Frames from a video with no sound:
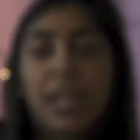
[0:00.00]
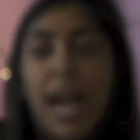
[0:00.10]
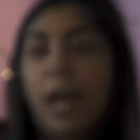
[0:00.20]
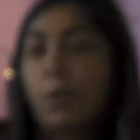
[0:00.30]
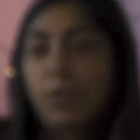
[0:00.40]

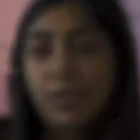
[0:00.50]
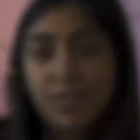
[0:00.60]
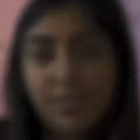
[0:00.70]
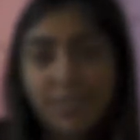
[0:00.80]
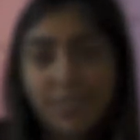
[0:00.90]

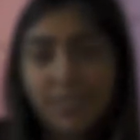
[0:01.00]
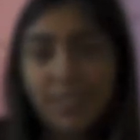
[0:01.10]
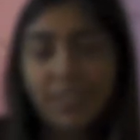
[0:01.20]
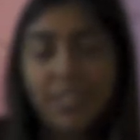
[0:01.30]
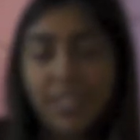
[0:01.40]
hours,
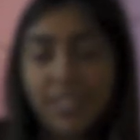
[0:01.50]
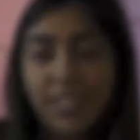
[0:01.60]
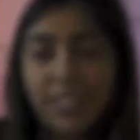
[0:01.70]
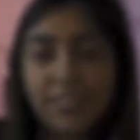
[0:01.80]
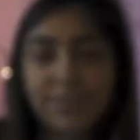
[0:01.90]
I'll take,
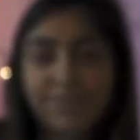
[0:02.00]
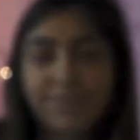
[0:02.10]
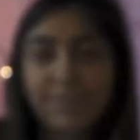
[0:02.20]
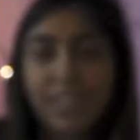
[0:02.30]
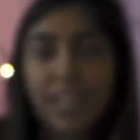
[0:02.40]
like,
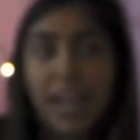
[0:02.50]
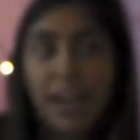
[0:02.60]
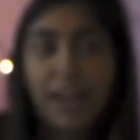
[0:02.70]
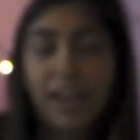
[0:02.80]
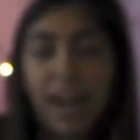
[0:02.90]
a
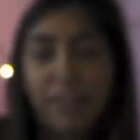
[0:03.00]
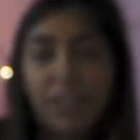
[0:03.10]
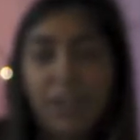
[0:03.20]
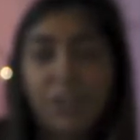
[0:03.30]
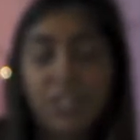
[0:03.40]
half an
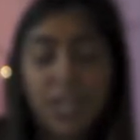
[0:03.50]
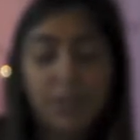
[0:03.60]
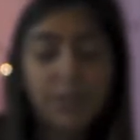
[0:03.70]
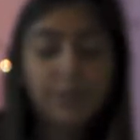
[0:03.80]
hour shower.